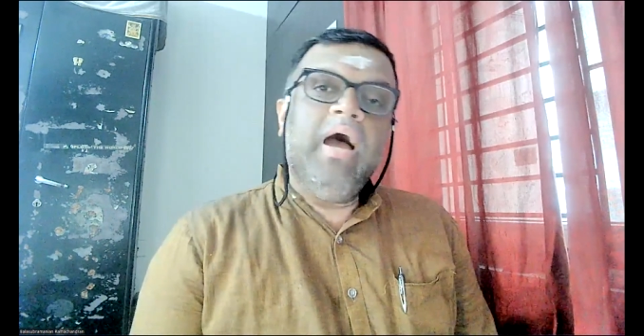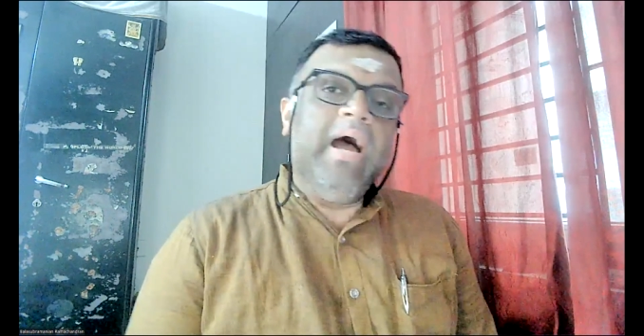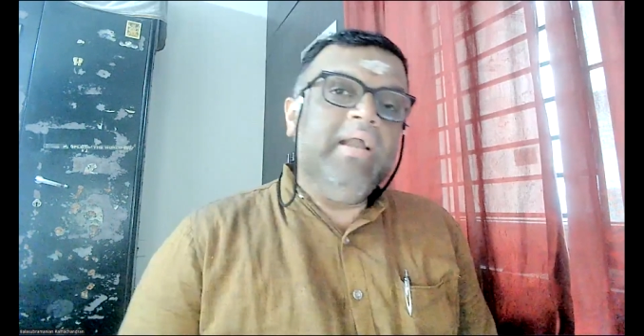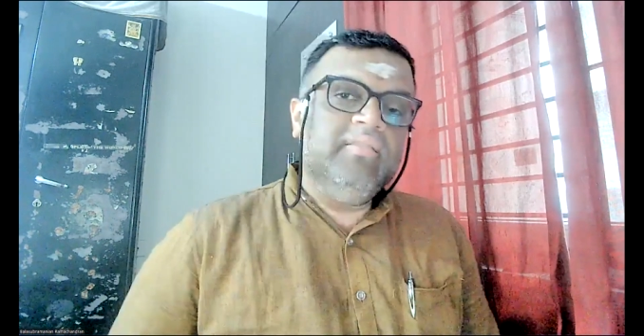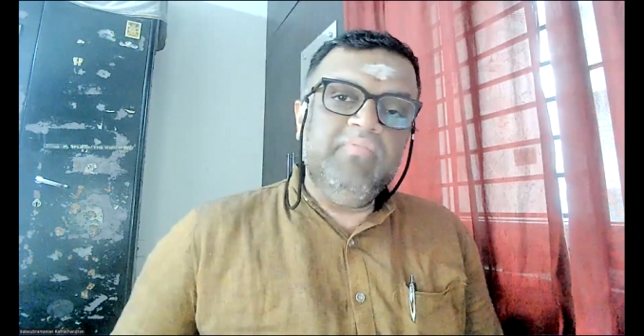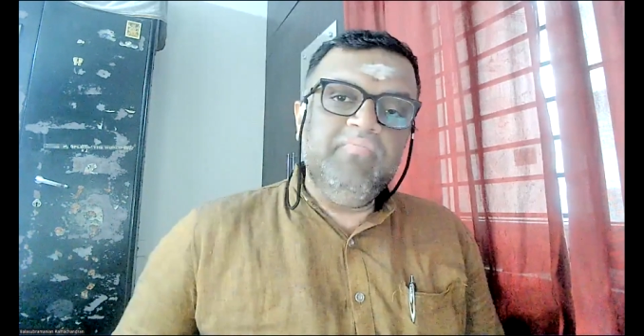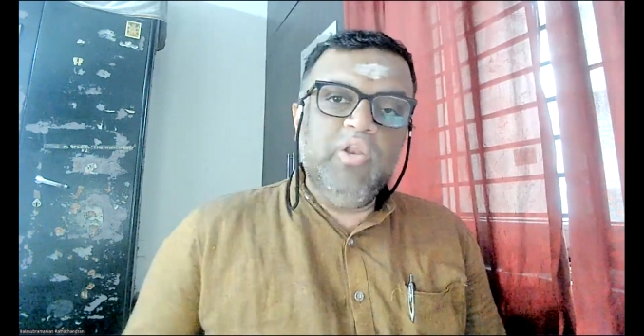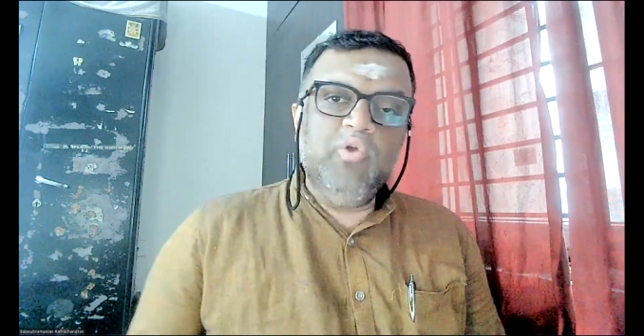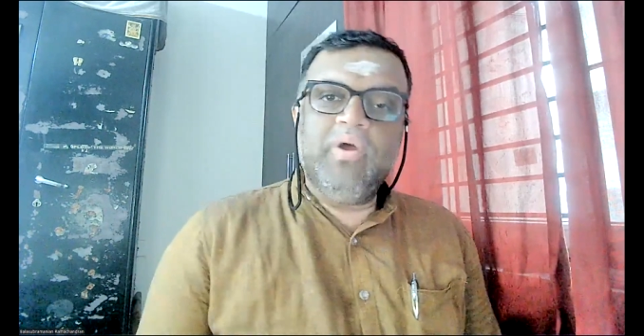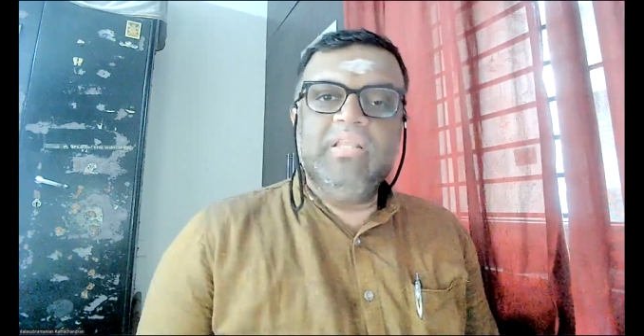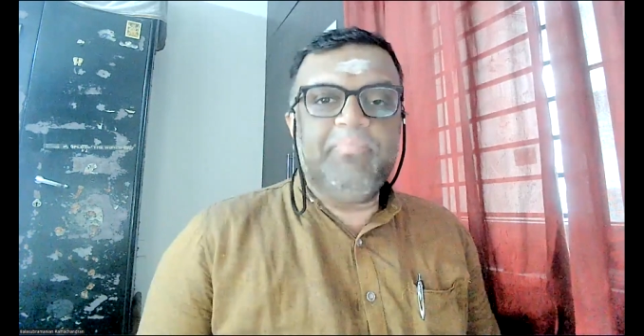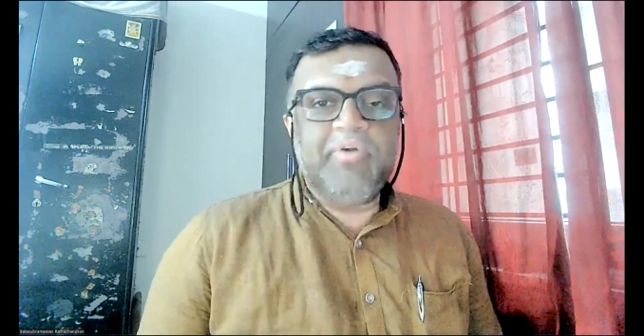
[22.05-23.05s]
And then we
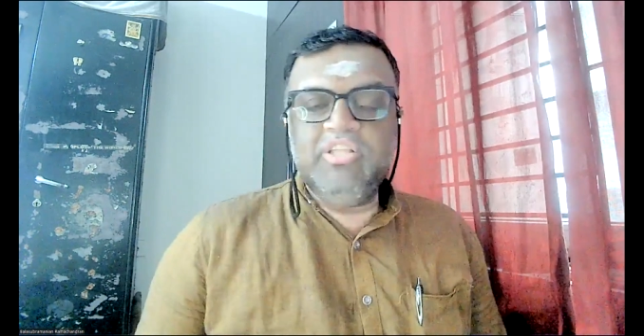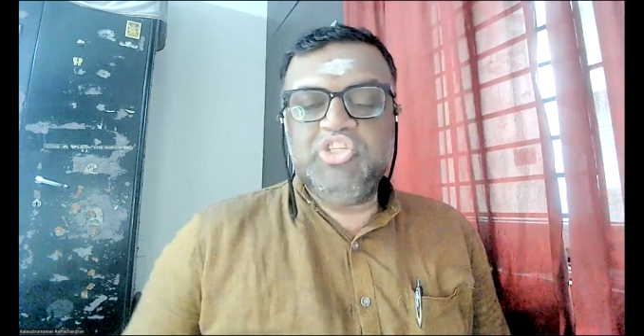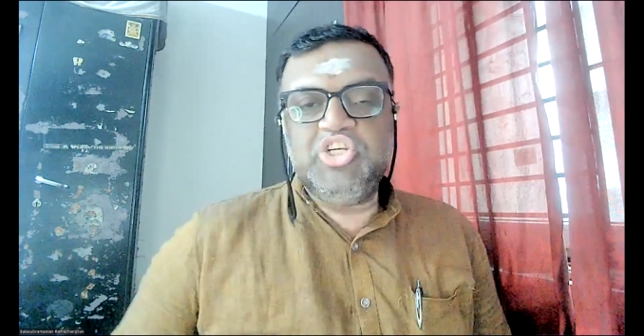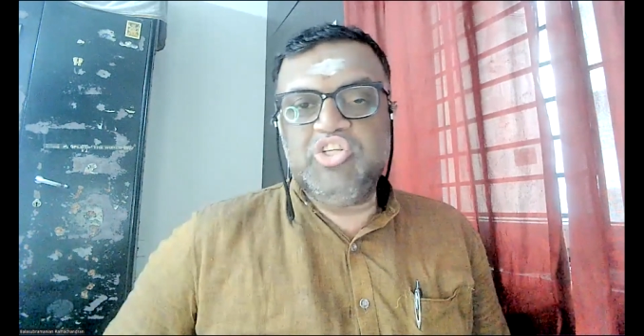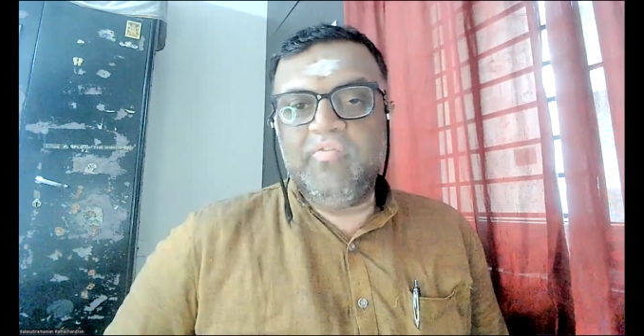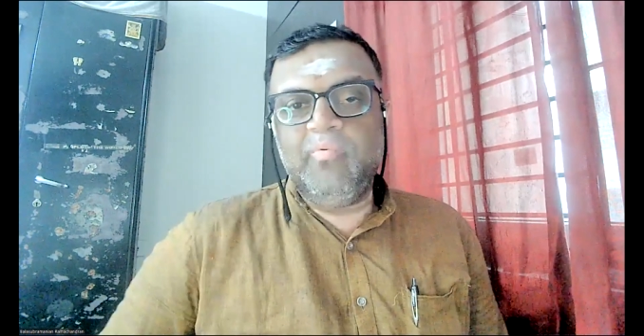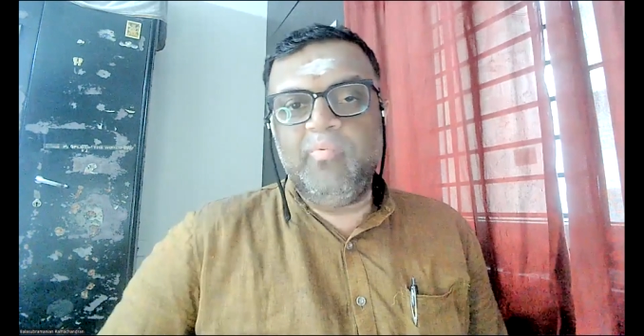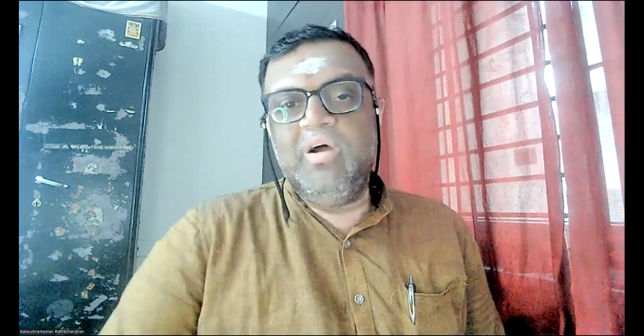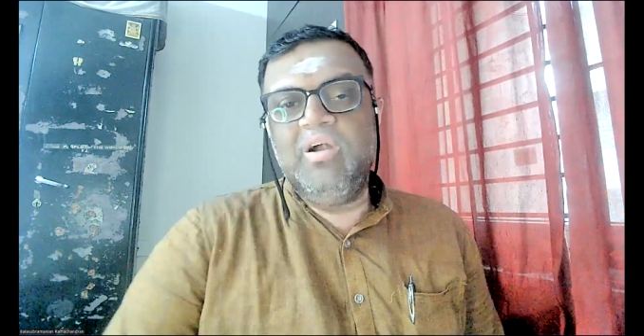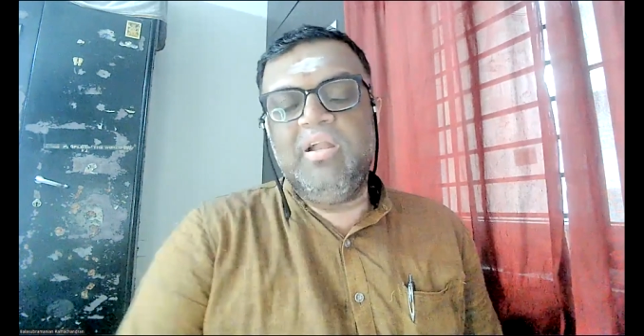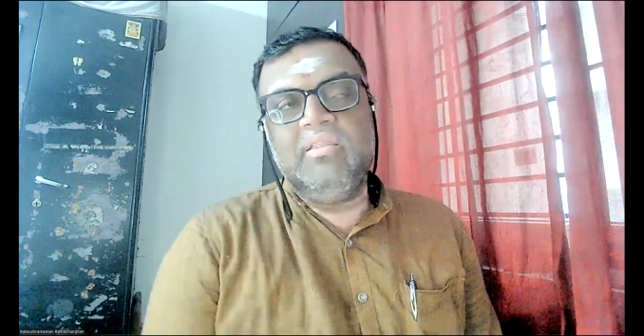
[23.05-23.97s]
look at the pronunciation of the word,